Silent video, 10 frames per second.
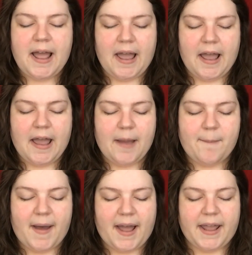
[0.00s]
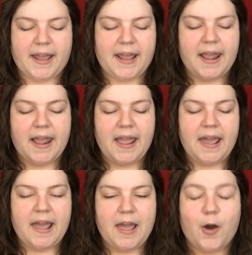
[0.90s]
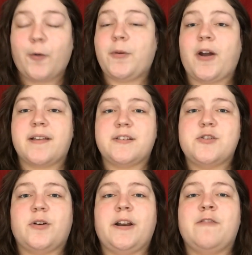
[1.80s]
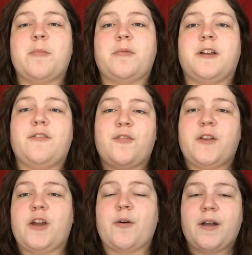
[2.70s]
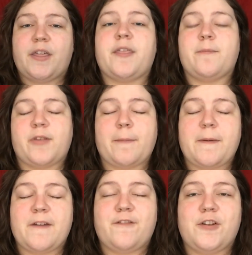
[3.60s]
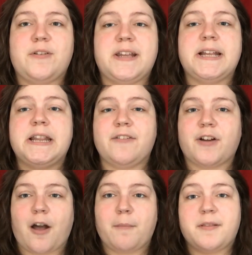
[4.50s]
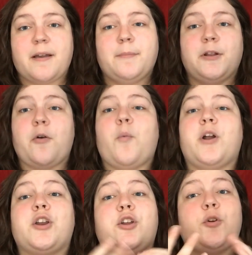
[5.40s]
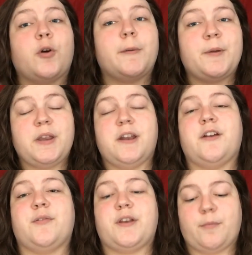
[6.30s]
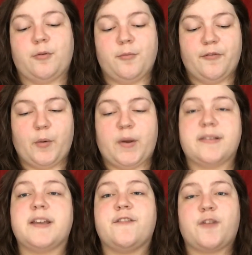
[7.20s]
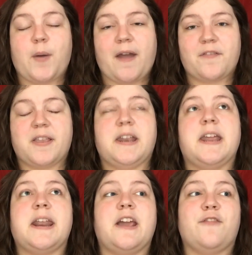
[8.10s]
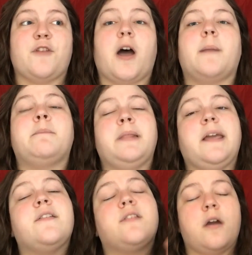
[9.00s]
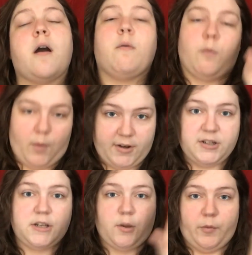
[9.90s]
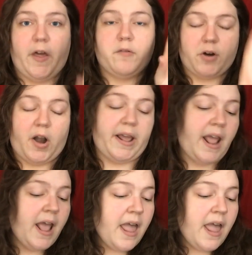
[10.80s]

I hope you guys enjoyed it. Remember to give the video a thumbs up if you did. Leave a comment down below what your opinion of the Deadpool movie was, if you have seen it. If not, please go watch it. You will not regret it.